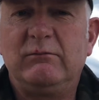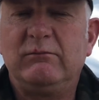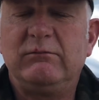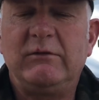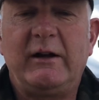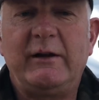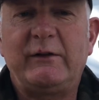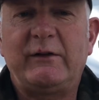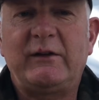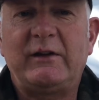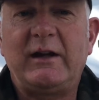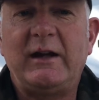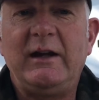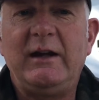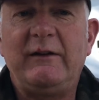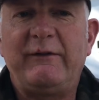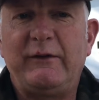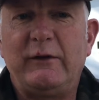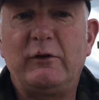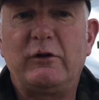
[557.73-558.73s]
I'd
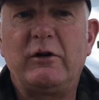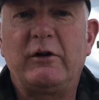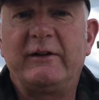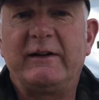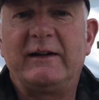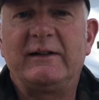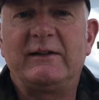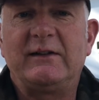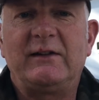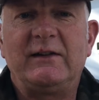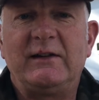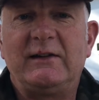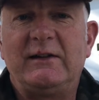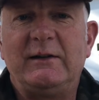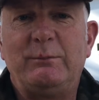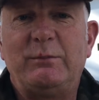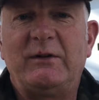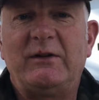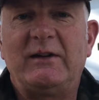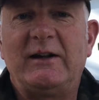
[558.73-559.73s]
say if it had gone down to
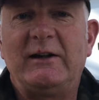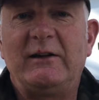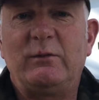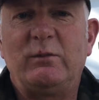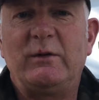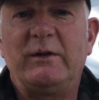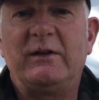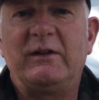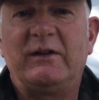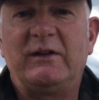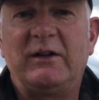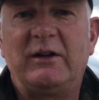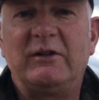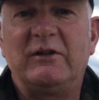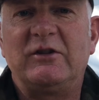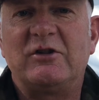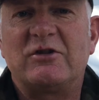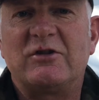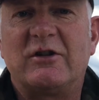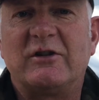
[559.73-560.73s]
60% with the sun
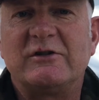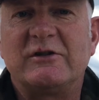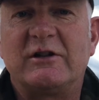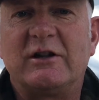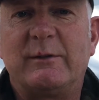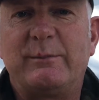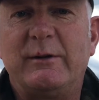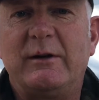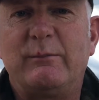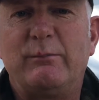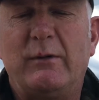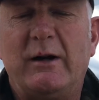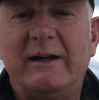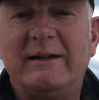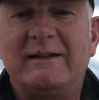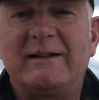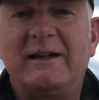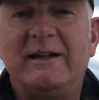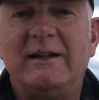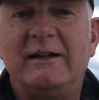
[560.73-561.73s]
to charge it up it
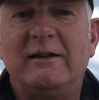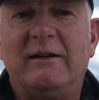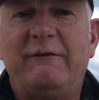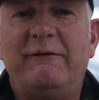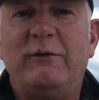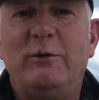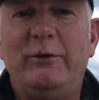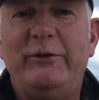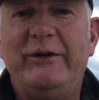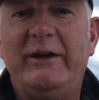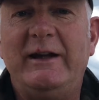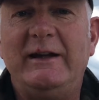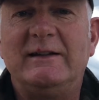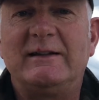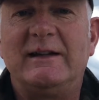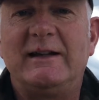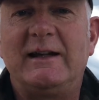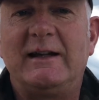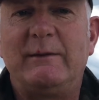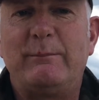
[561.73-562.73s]
might take a full day
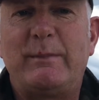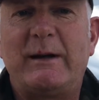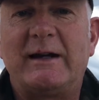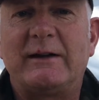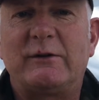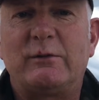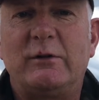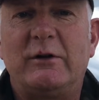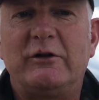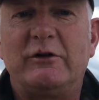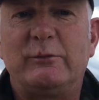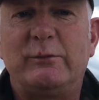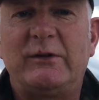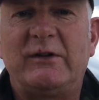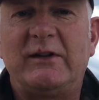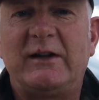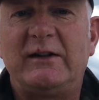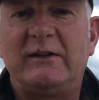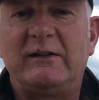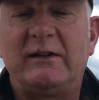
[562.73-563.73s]
to get it back to
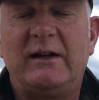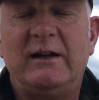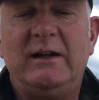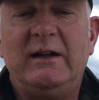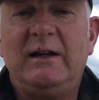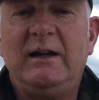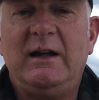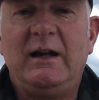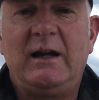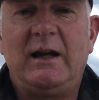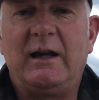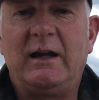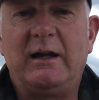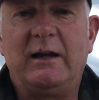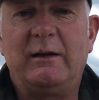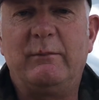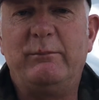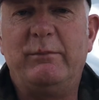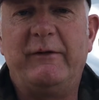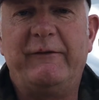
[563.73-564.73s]
100%
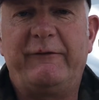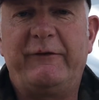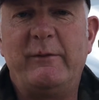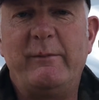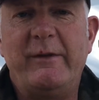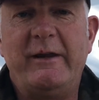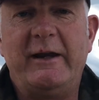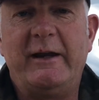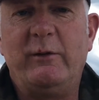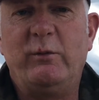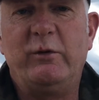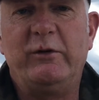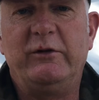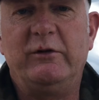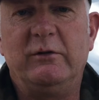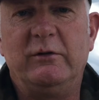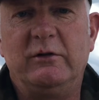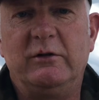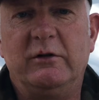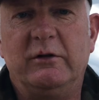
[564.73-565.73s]
uh, but from there we're
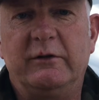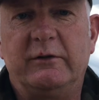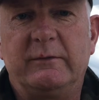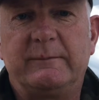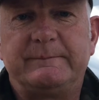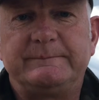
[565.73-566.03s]
doing good